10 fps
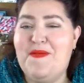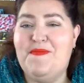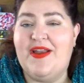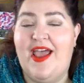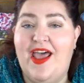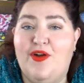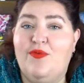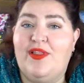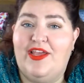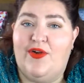But I had a
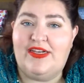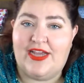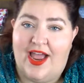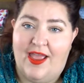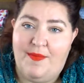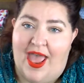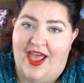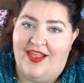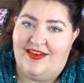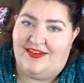really great time
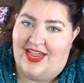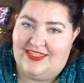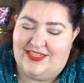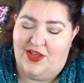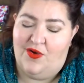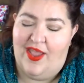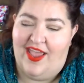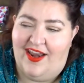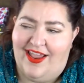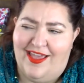at Daiso,
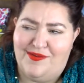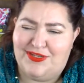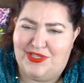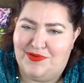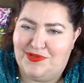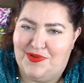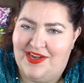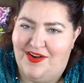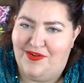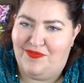and I kind of wish there was one
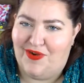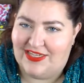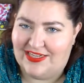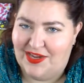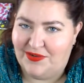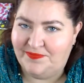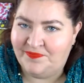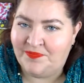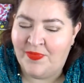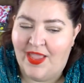here in Fresno.
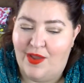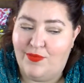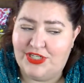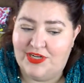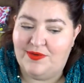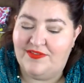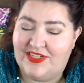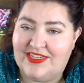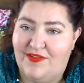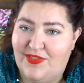I wish I would have
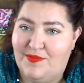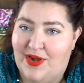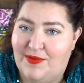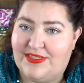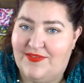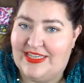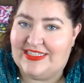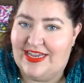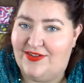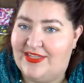discovered them when I was living in
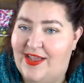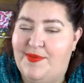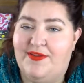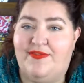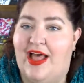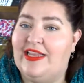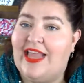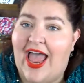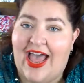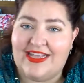San Jose, but
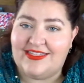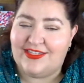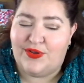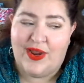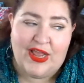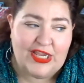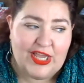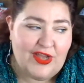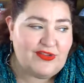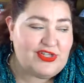alas, you know how it
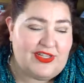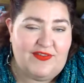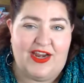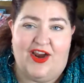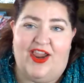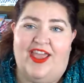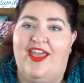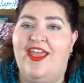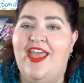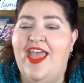goes. You leave an
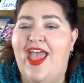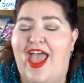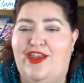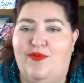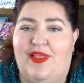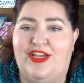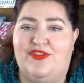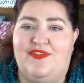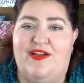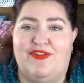area and you realize
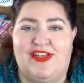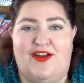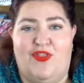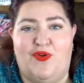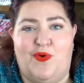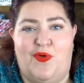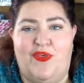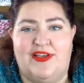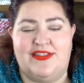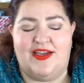you've never done all the cool
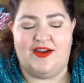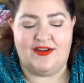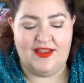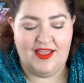things there.